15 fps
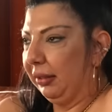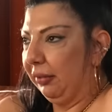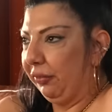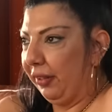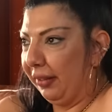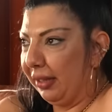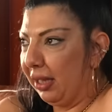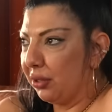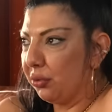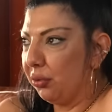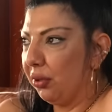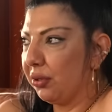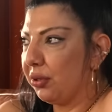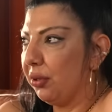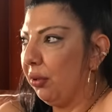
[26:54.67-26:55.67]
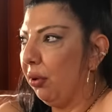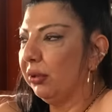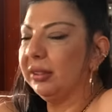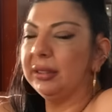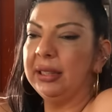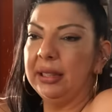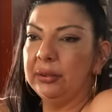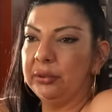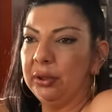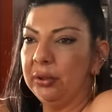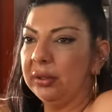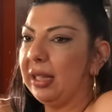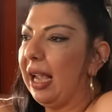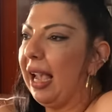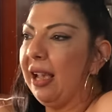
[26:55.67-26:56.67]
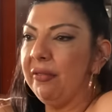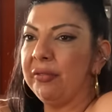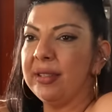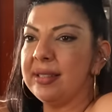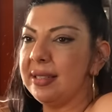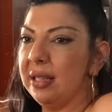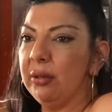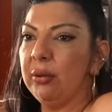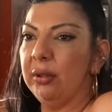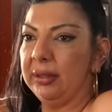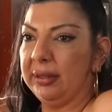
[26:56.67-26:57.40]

Fidias was on TikTok every single